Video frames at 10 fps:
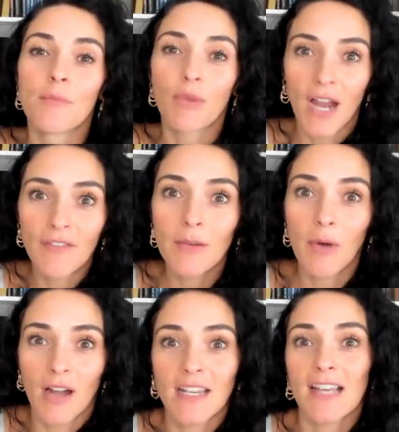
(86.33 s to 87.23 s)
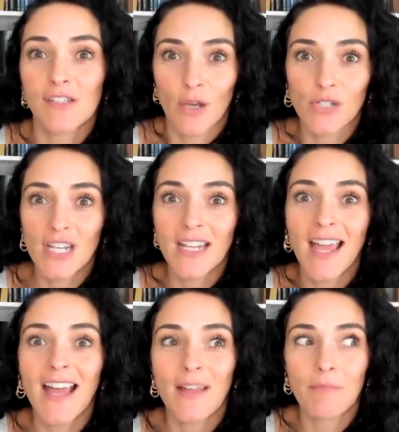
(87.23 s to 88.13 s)
private podcast coaching
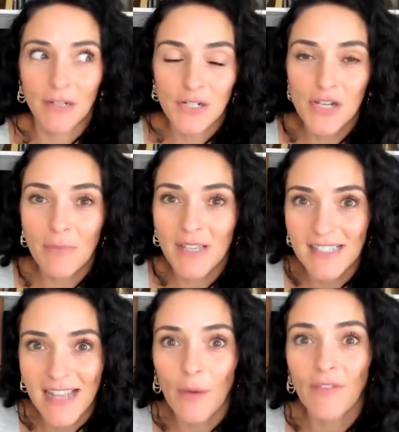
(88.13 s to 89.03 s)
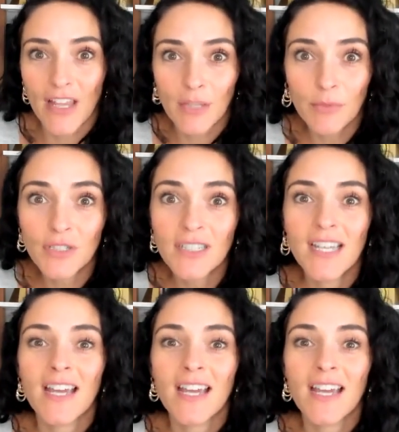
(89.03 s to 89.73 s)
and mentorship is now available.